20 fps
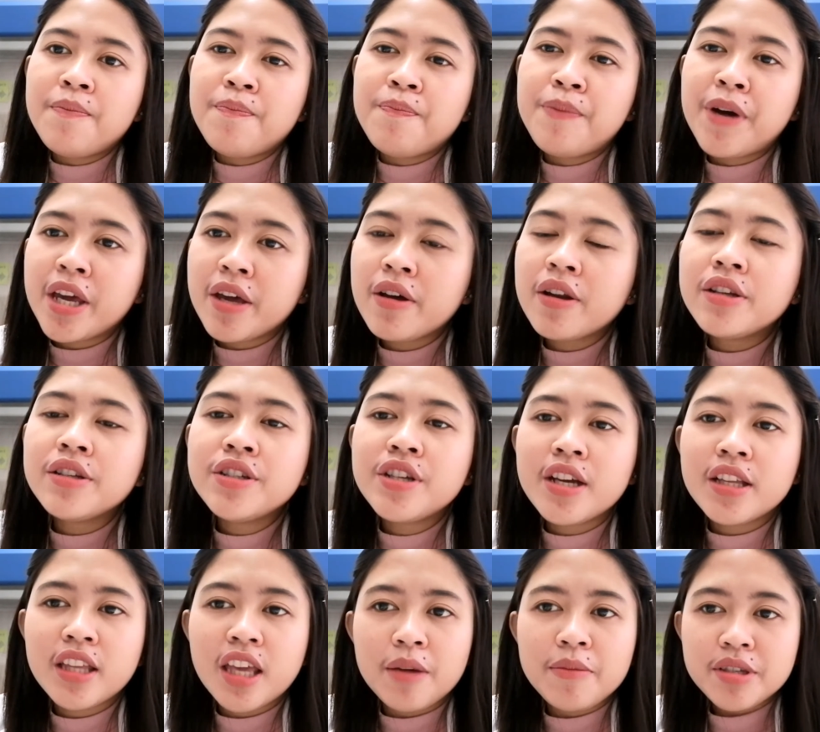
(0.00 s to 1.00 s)
biology
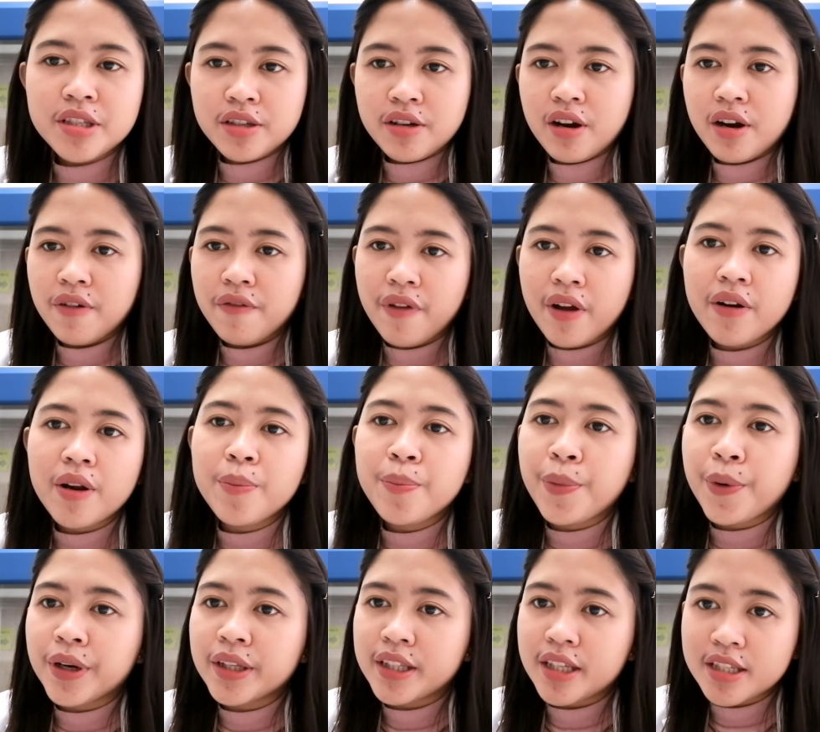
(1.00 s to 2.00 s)
and chemistry are very
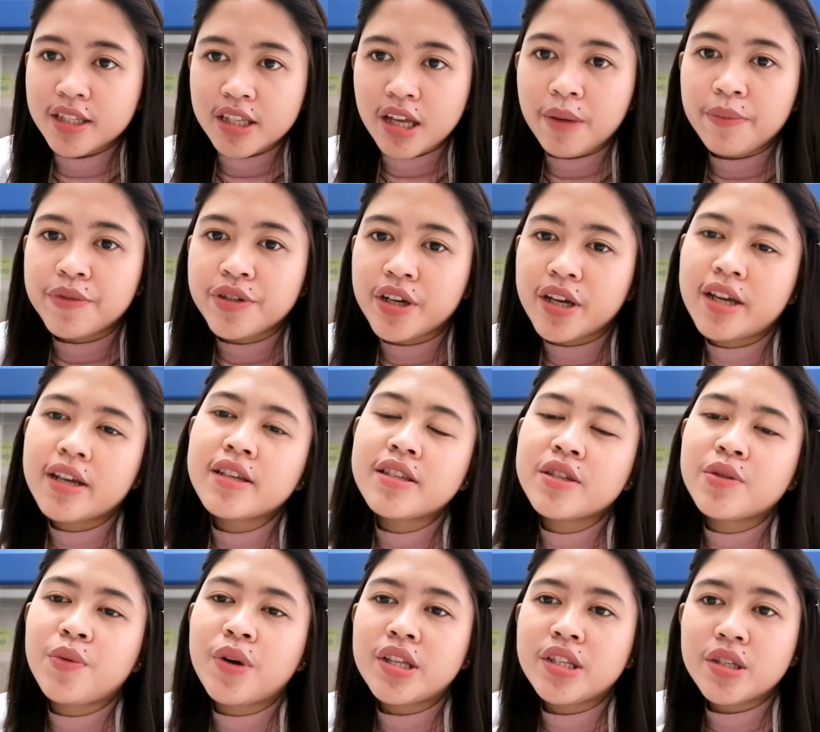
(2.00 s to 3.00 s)
important
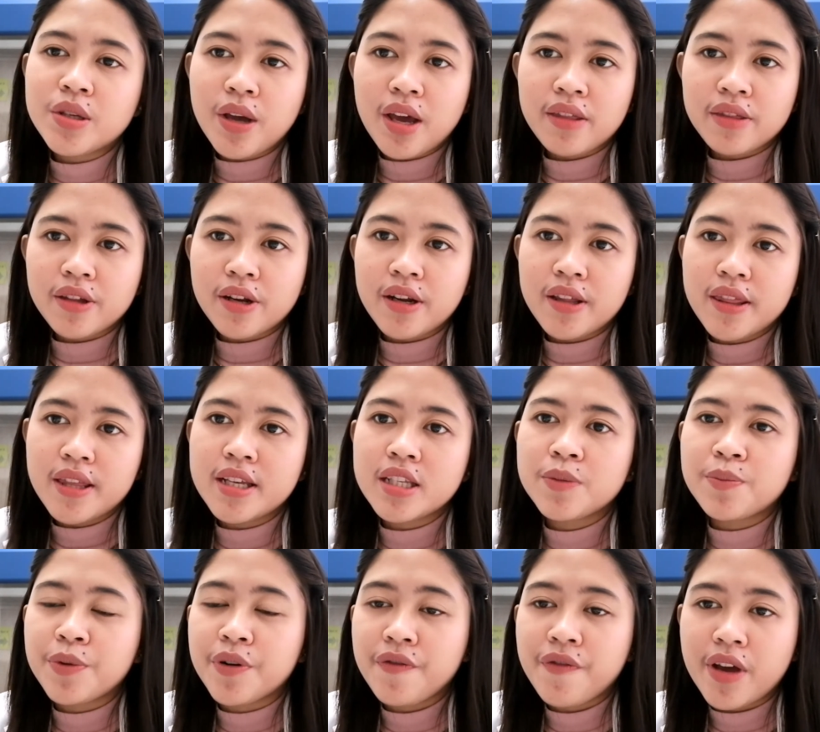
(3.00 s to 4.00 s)
subjects once you enter this
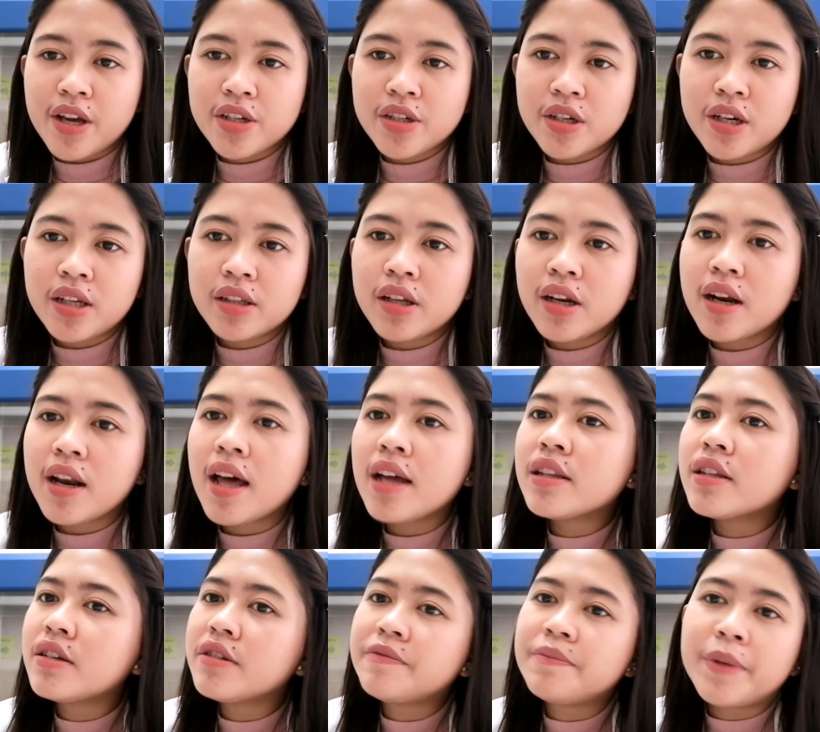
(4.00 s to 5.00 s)
profession. There are a
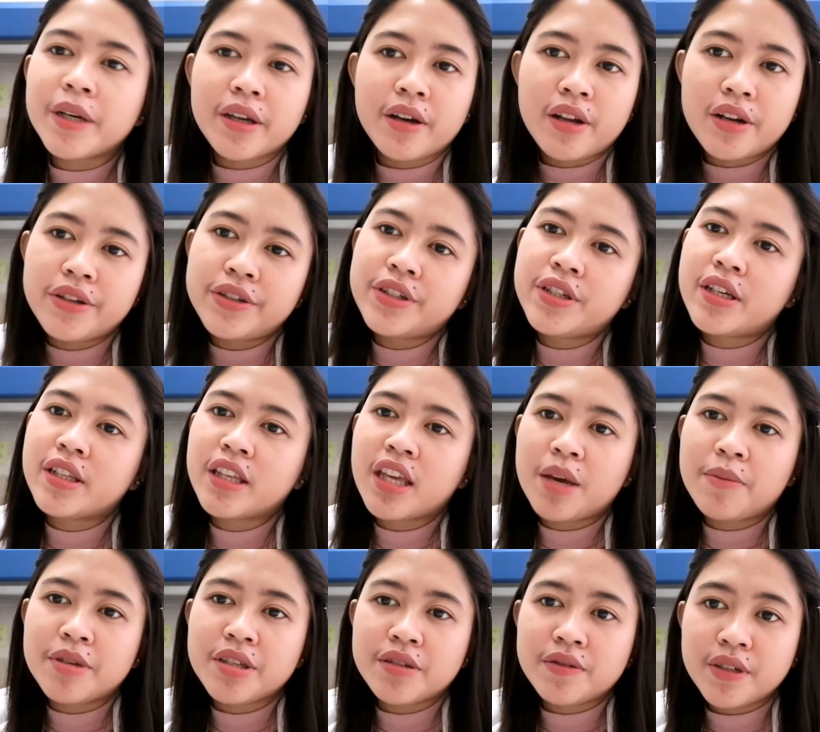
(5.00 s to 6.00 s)
lot of biology and
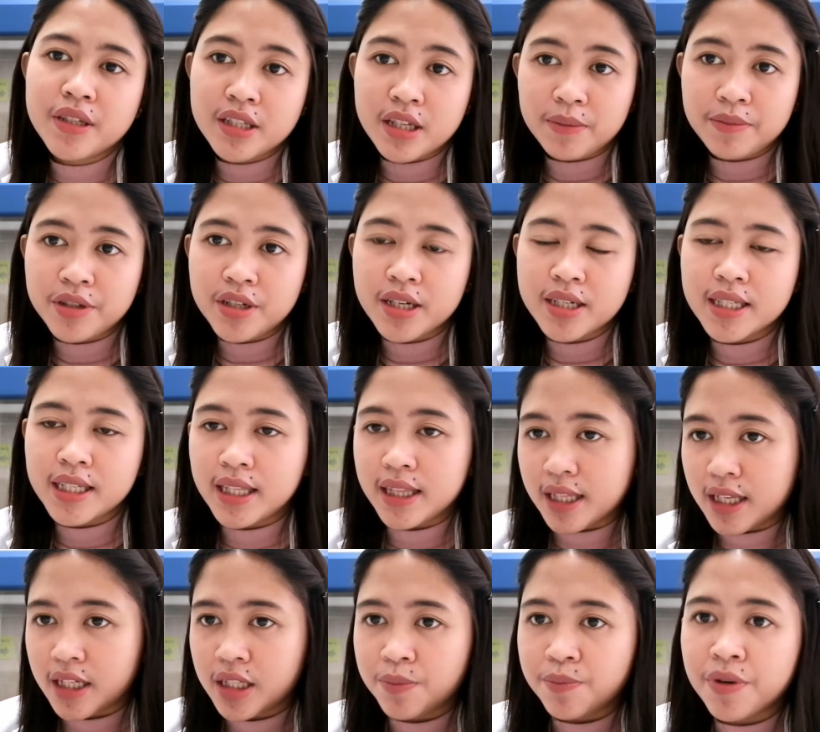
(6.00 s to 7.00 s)
chemistry subjects in
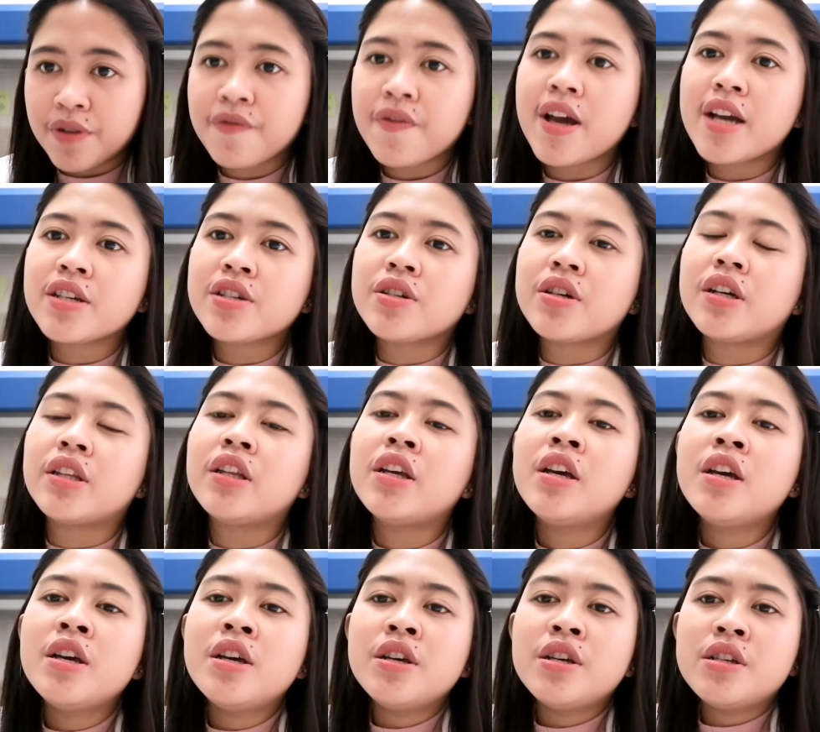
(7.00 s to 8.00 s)
this profession,
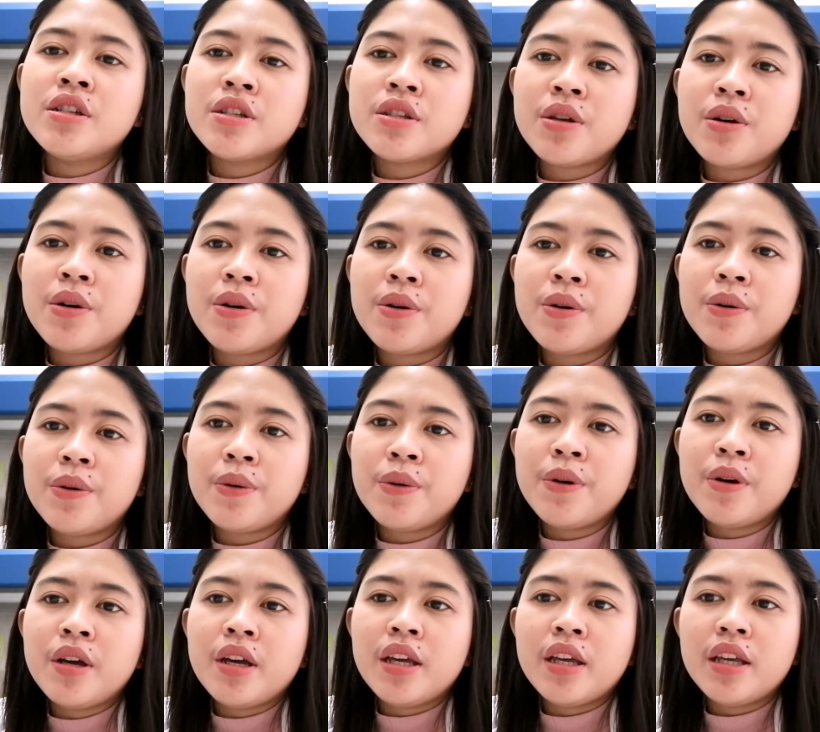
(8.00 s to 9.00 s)
so
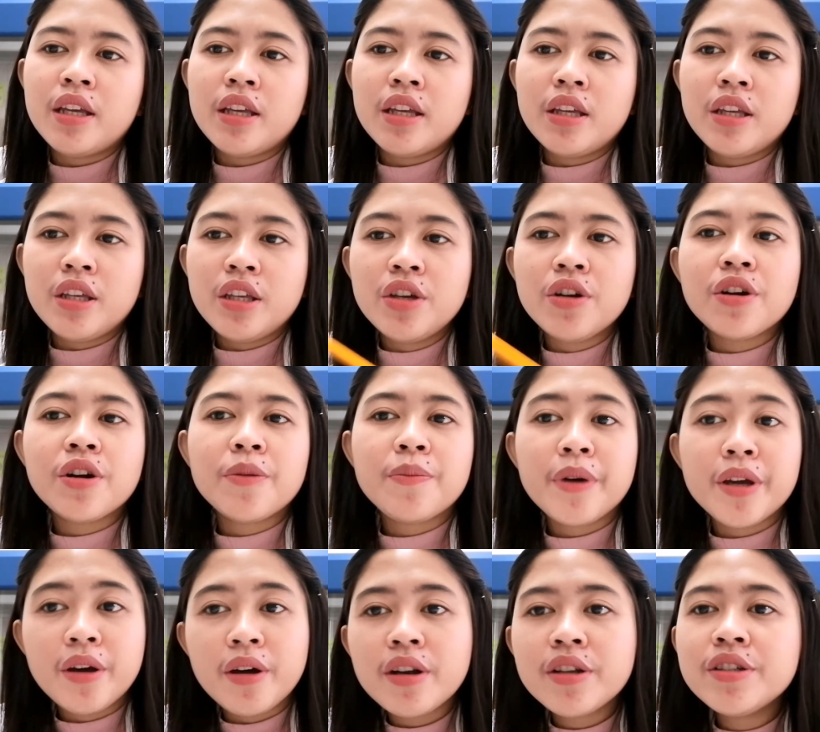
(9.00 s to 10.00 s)
your
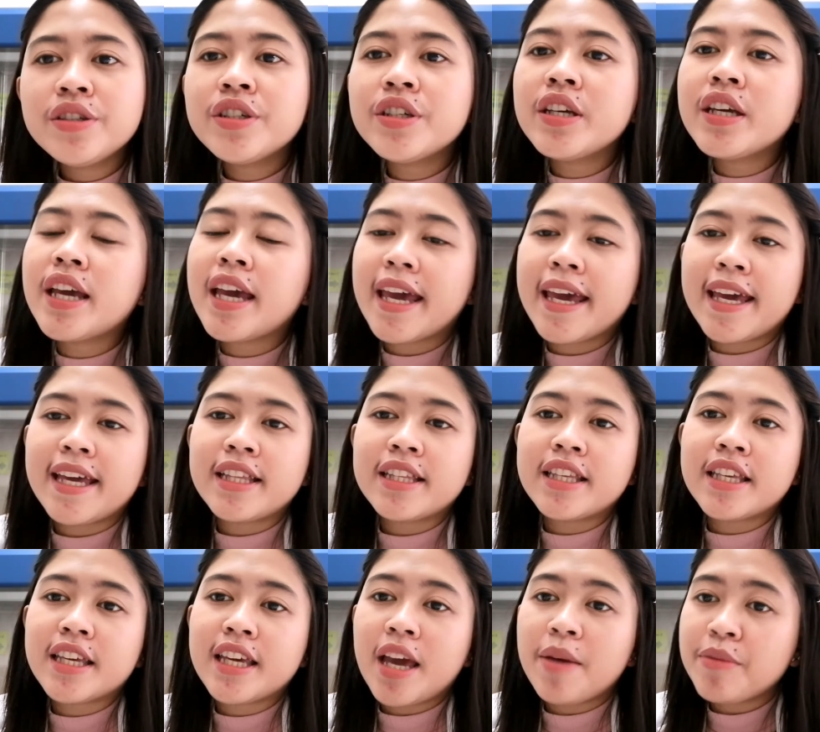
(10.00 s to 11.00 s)
biology
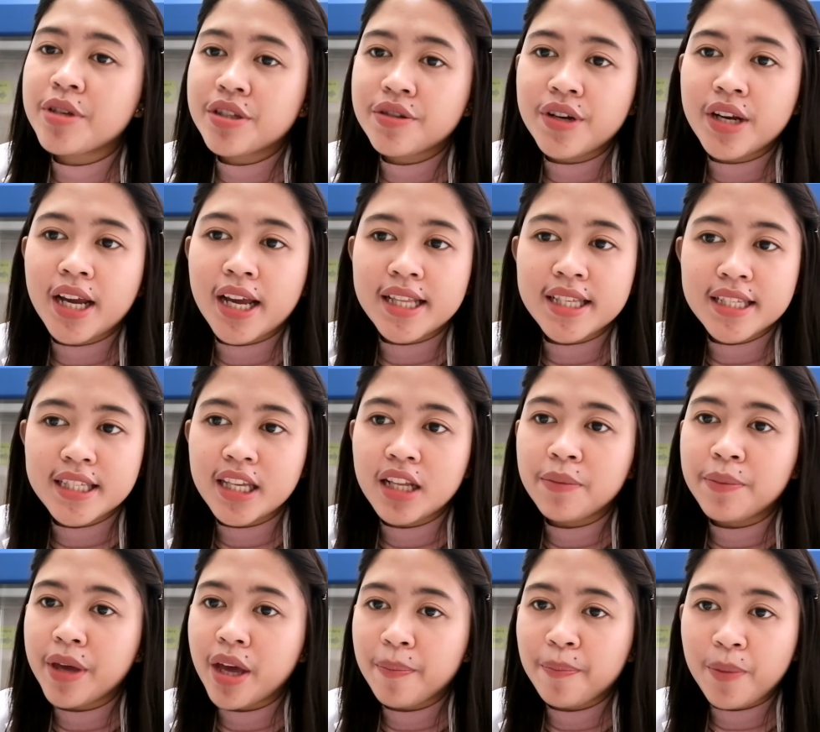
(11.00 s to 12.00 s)
and chemistry can still
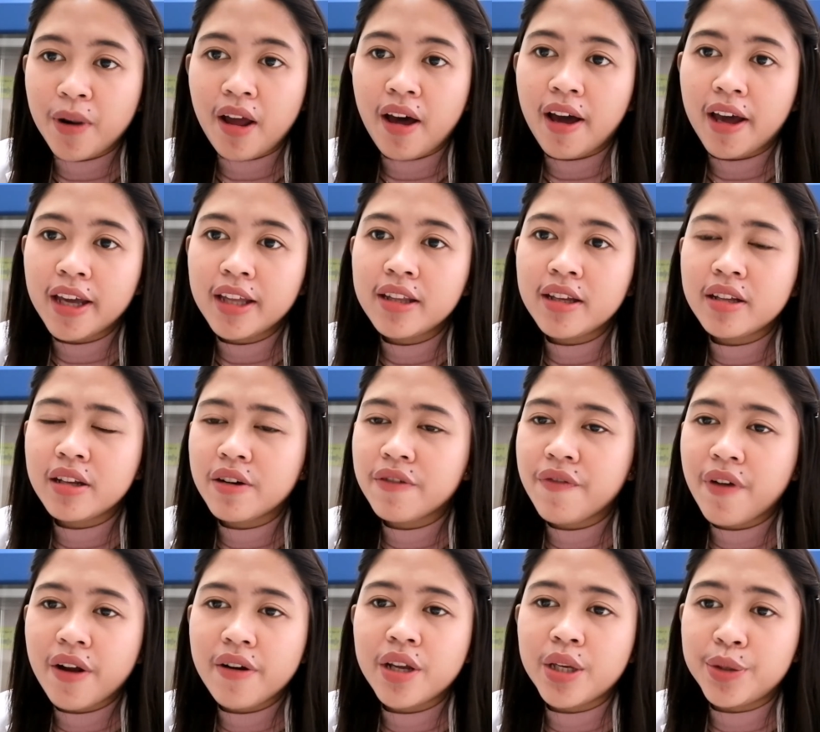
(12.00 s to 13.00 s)
be applied and are
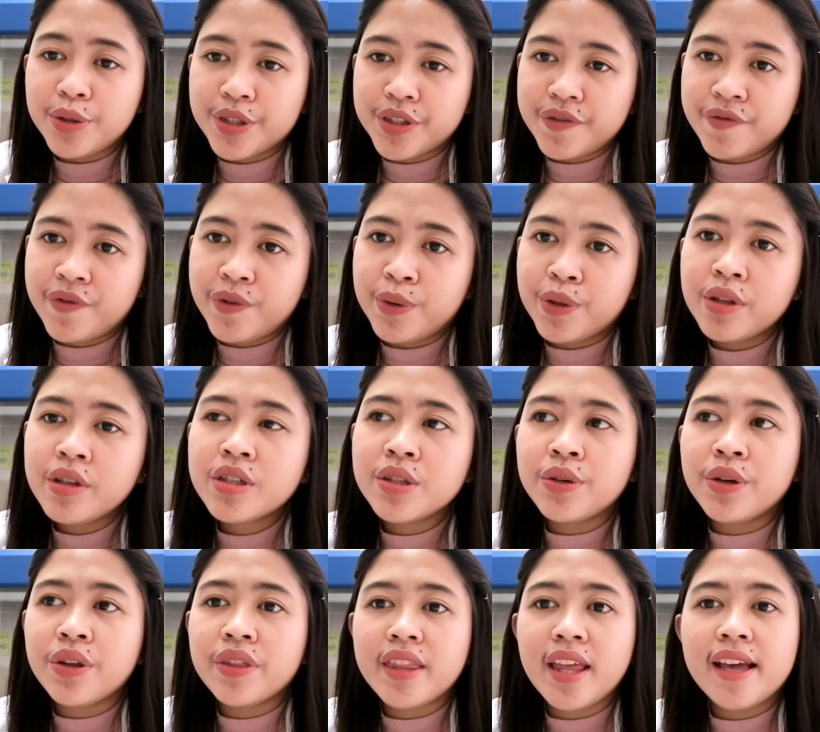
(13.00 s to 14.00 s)
very useful, so
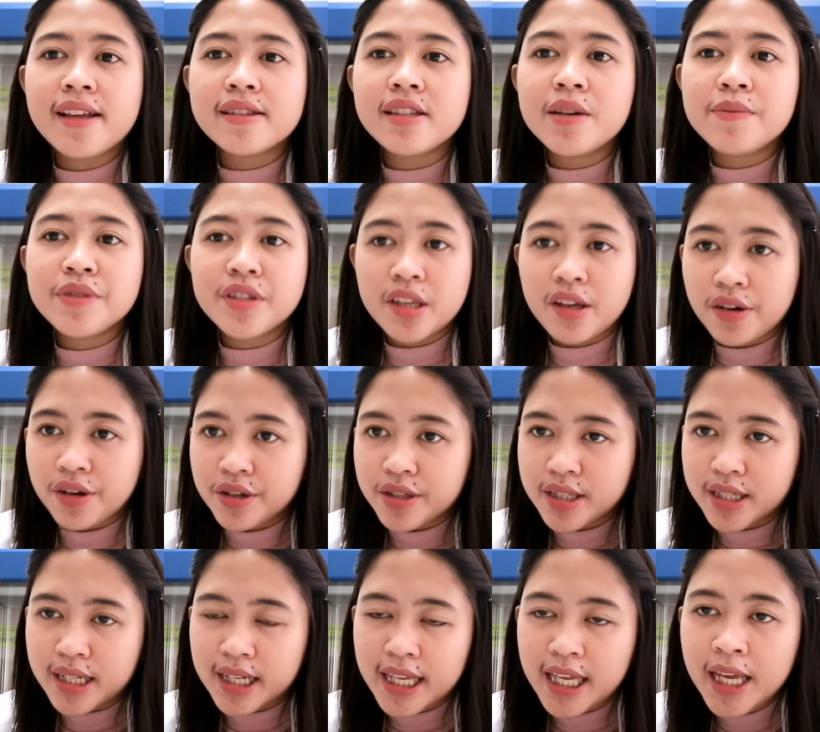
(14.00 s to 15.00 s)
you take them
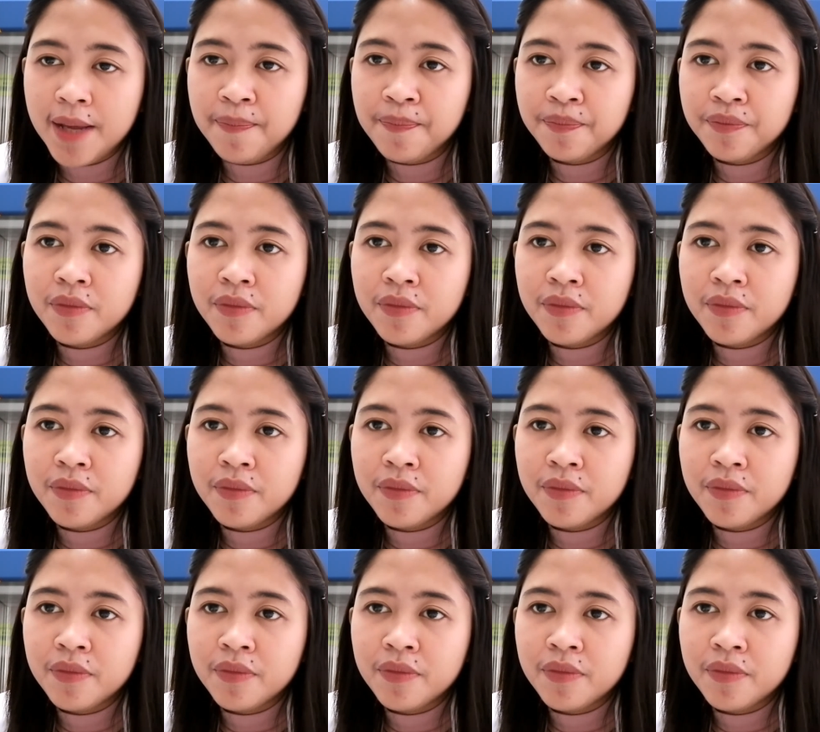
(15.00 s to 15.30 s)
seriously.